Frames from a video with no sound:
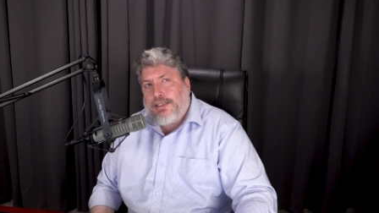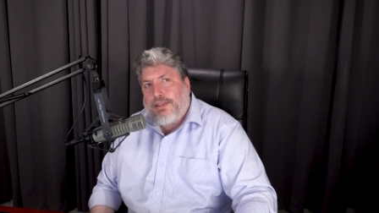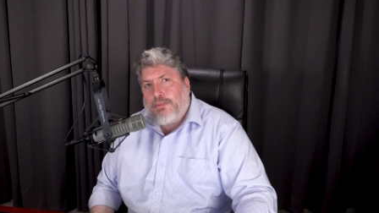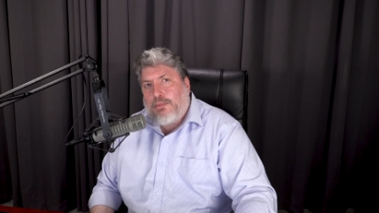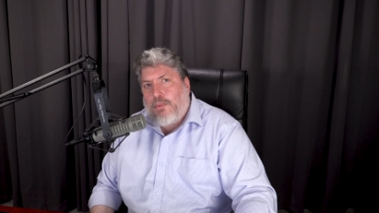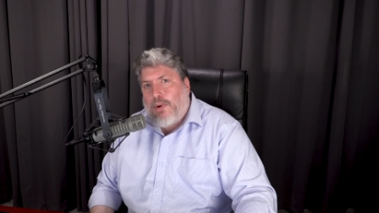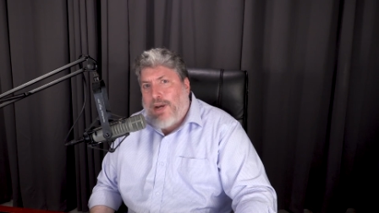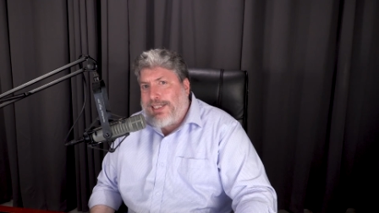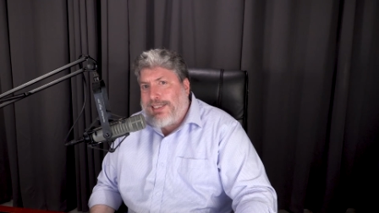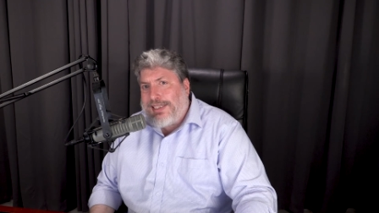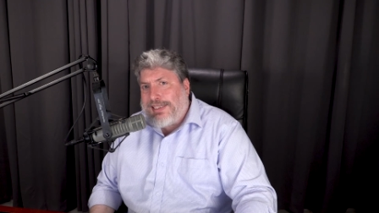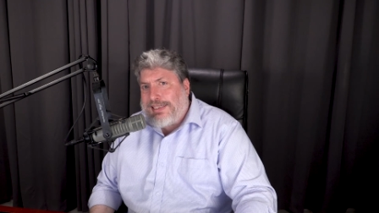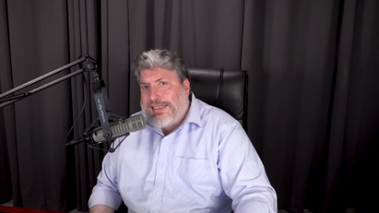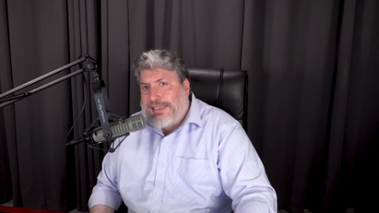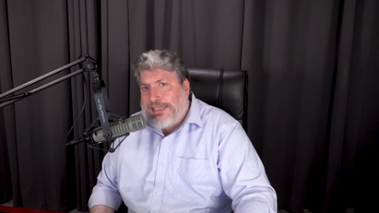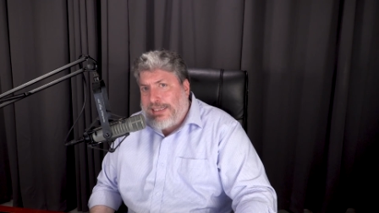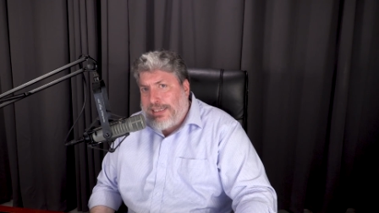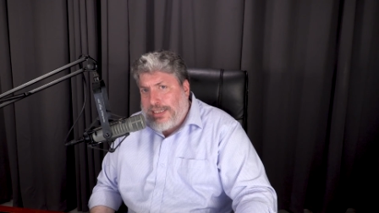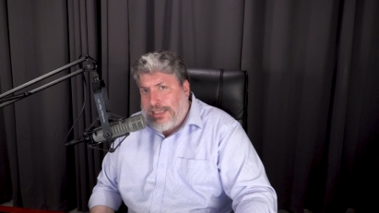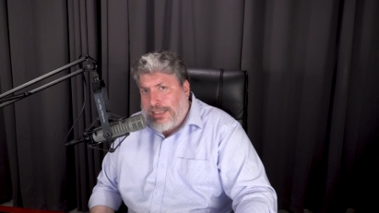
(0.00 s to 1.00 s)
Why
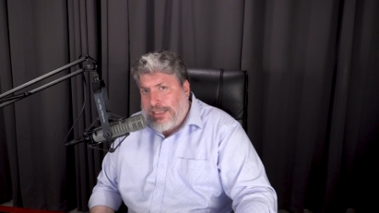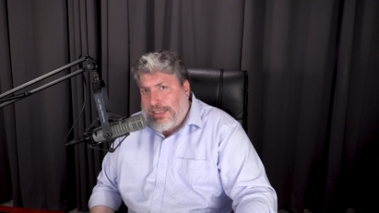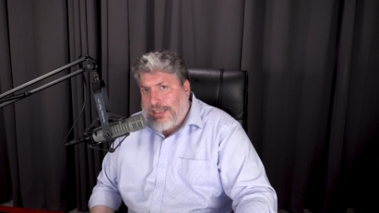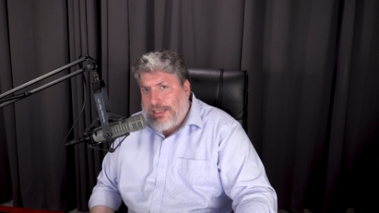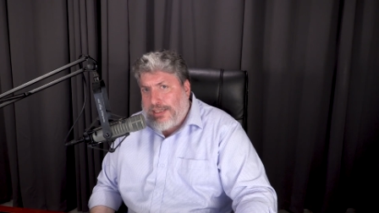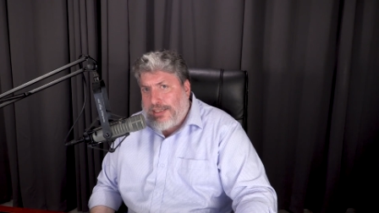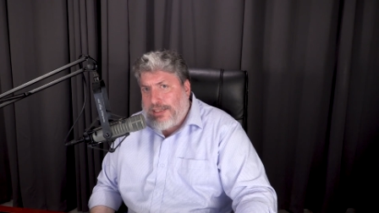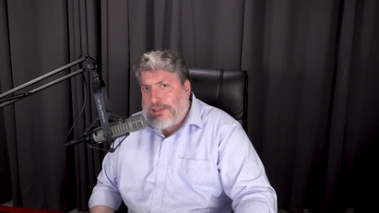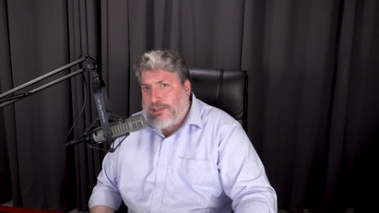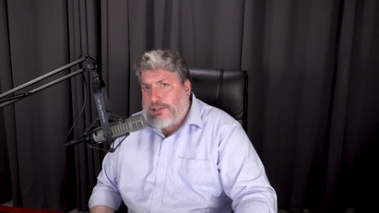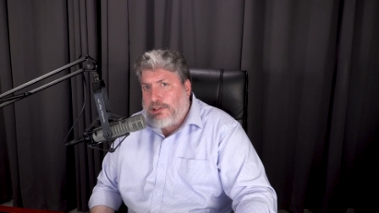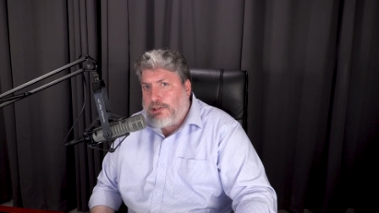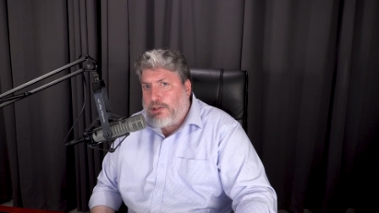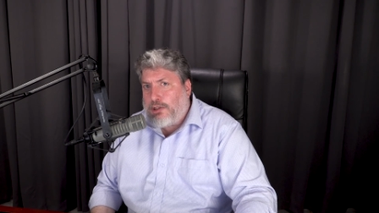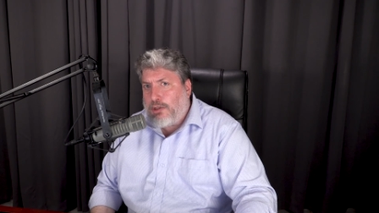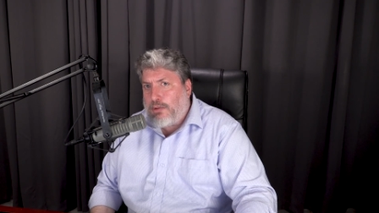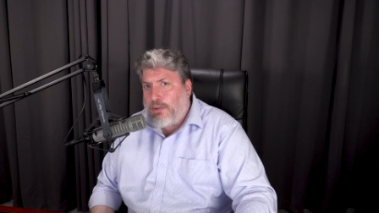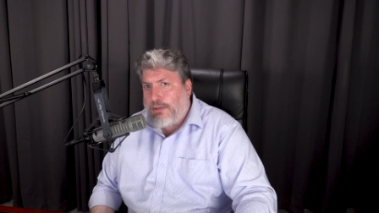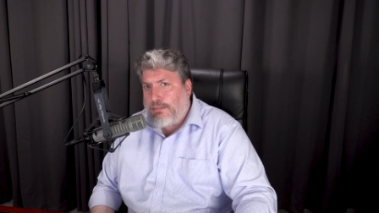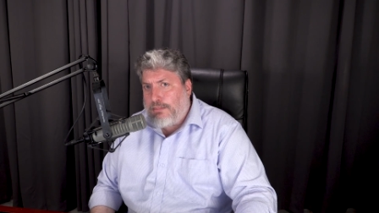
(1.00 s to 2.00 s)
didn't he
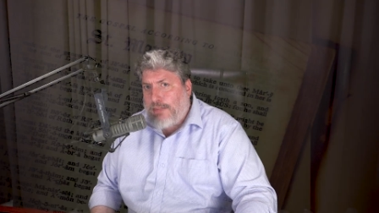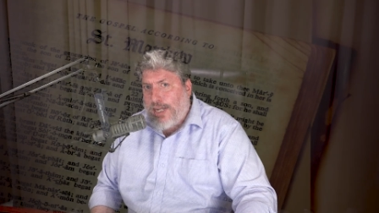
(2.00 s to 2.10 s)
do what